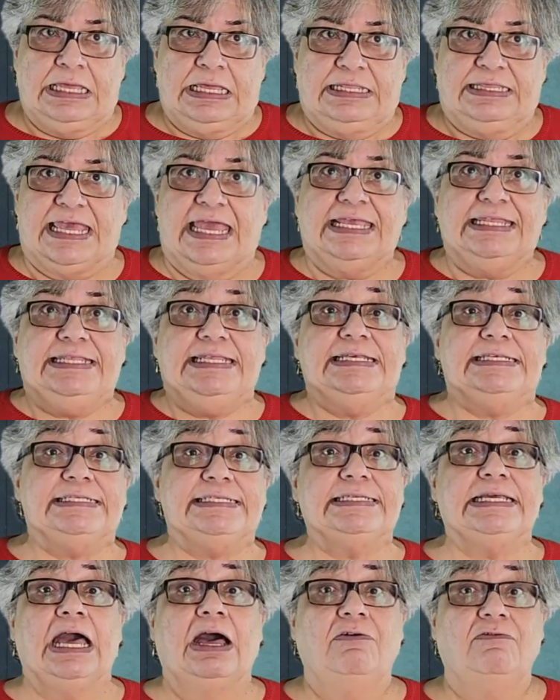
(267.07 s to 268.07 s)
They
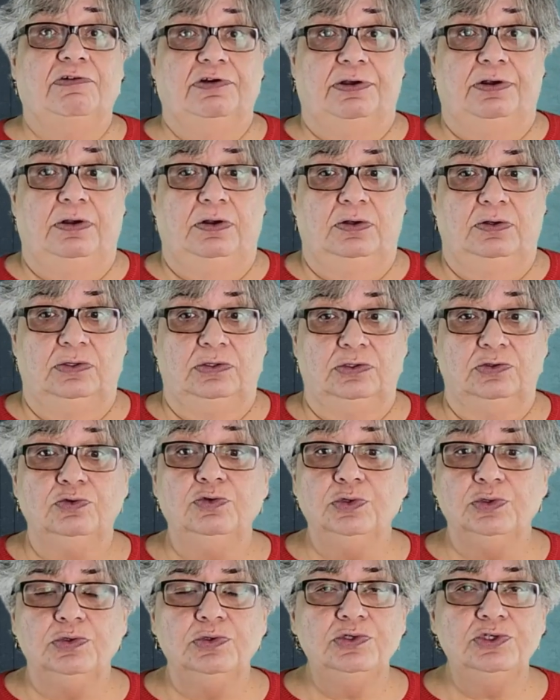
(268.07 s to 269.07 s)
discover
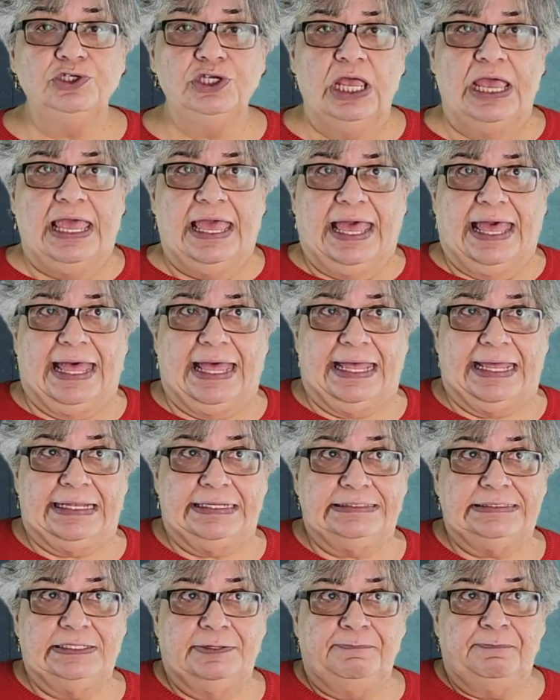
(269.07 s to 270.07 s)
rules
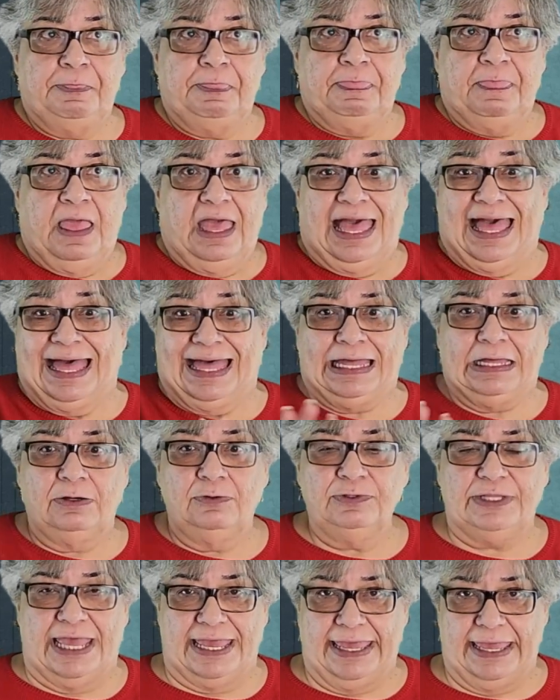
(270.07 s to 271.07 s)
and
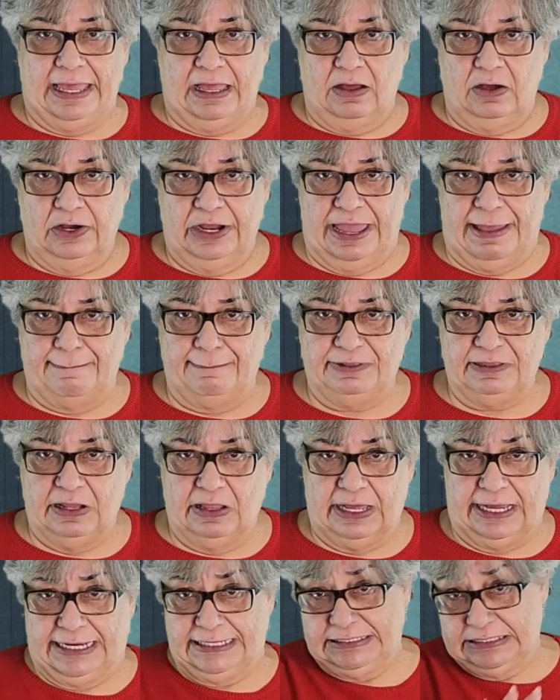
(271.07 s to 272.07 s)
how they are
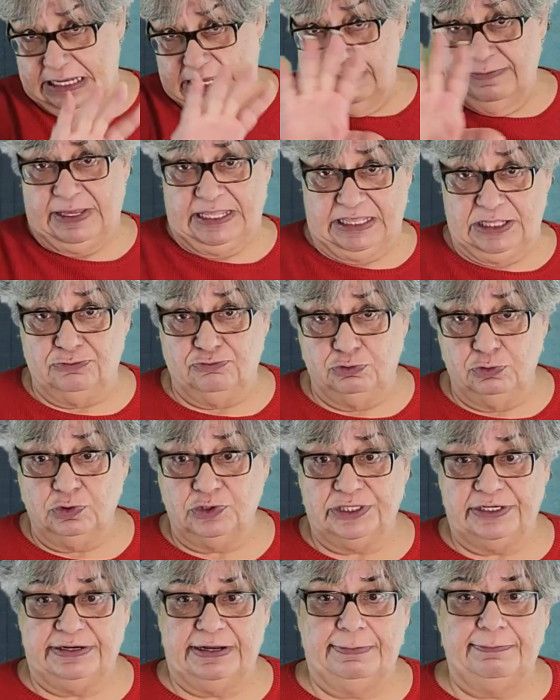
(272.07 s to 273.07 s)
applied. I mean, the
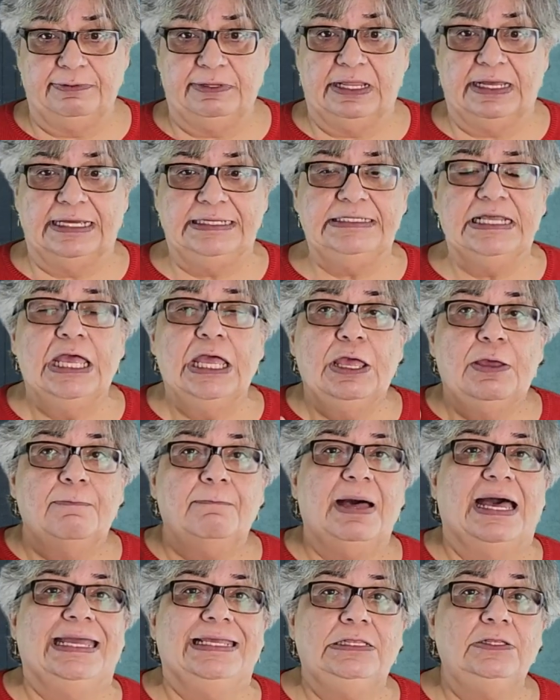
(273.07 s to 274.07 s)
rules are applied
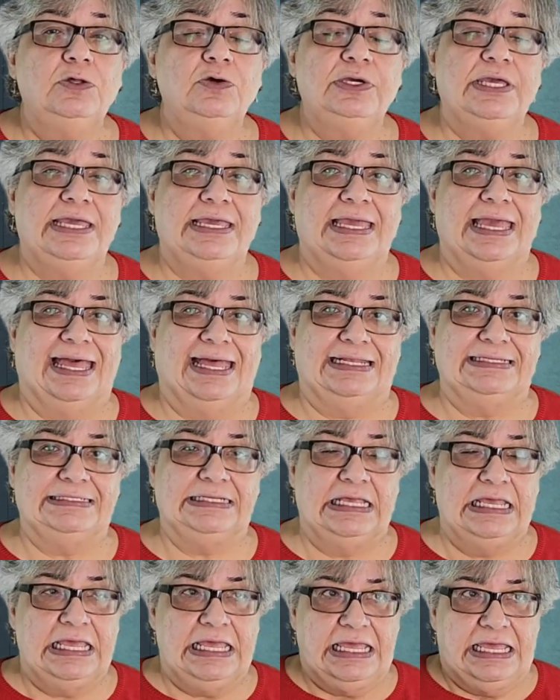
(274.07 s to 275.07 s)
by looking at
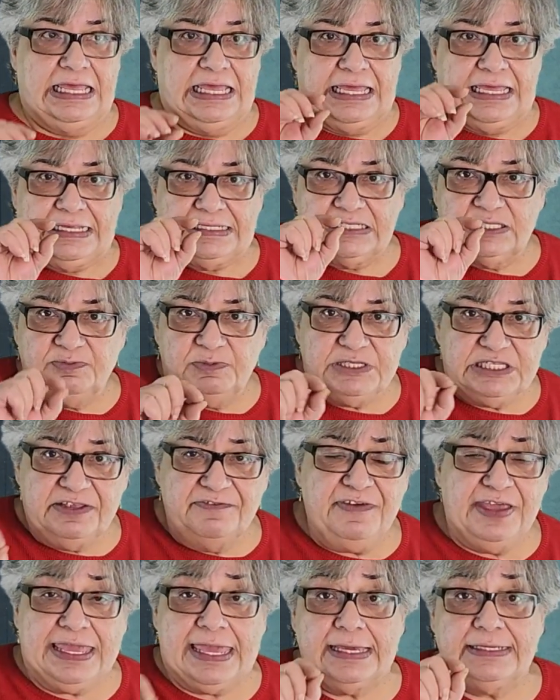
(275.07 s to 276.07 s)

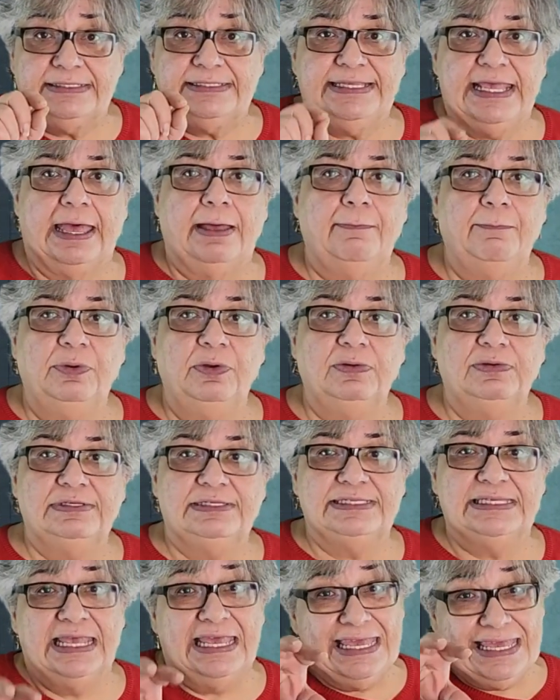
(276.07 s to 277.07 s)
specific
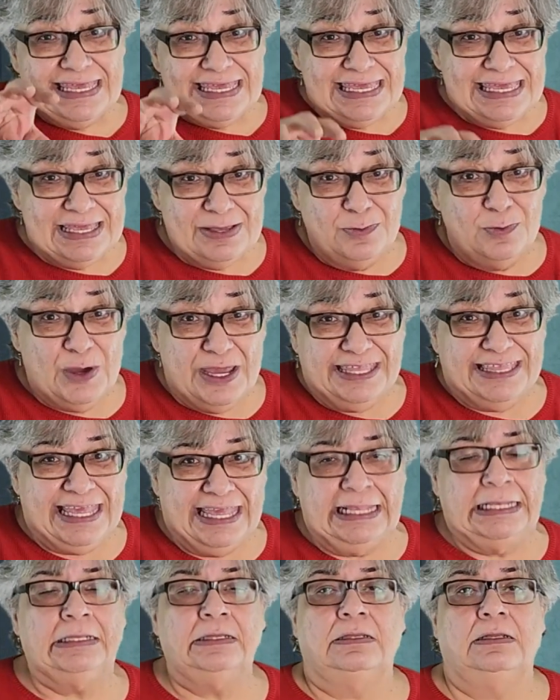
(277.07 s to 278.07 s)
examples
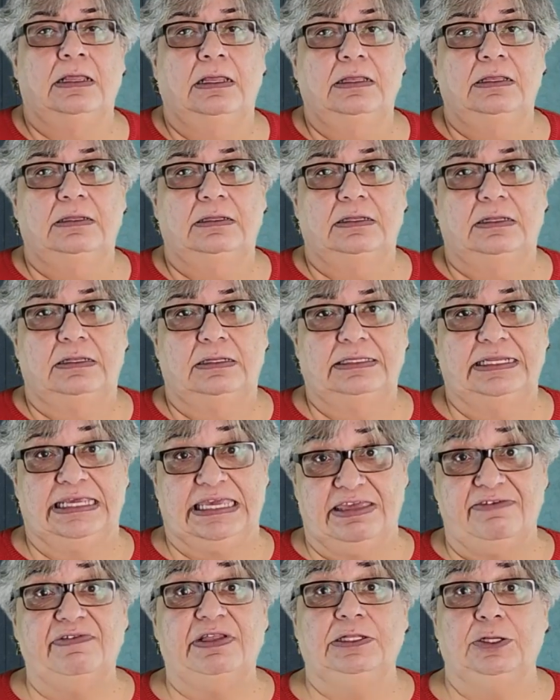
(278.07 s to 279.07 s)
within the
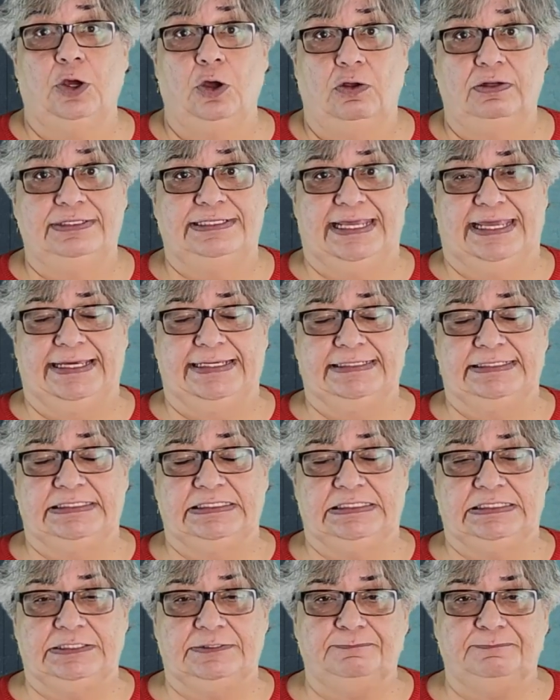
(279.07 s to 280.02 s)
given context.